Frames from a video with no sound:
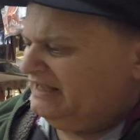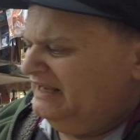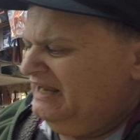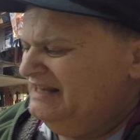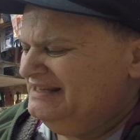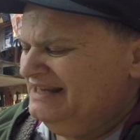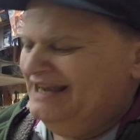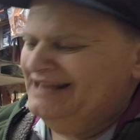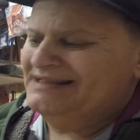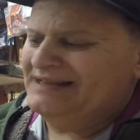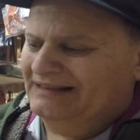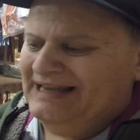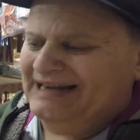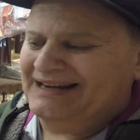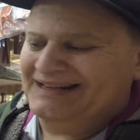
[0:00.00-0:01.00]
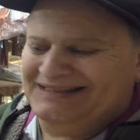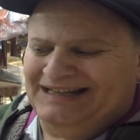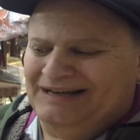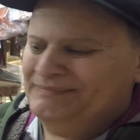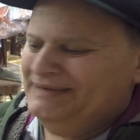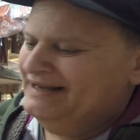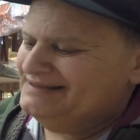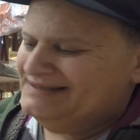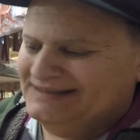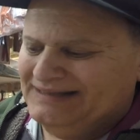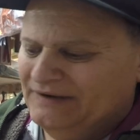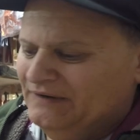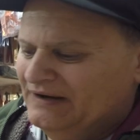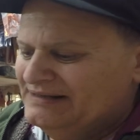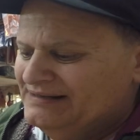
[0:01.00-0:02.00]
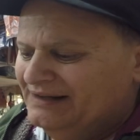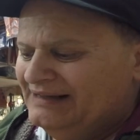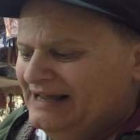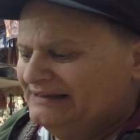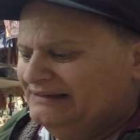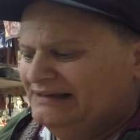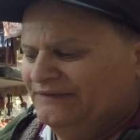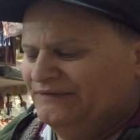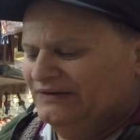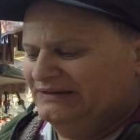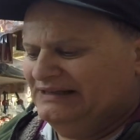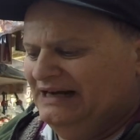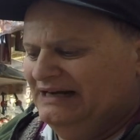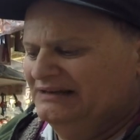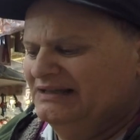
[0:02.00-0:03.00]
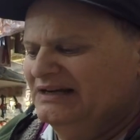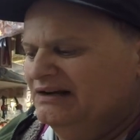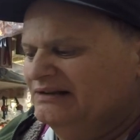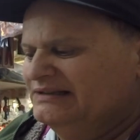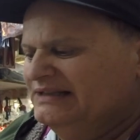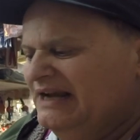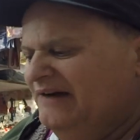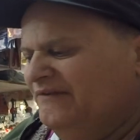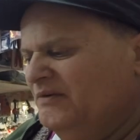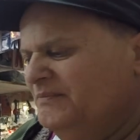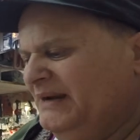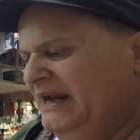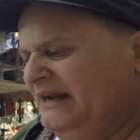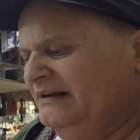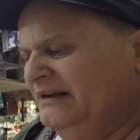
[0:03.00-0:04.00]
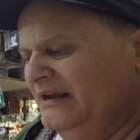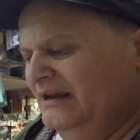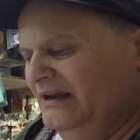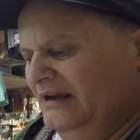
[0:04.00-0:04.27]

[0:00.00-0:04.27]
It's like I said, man, it's a lot different than anything else they ever made.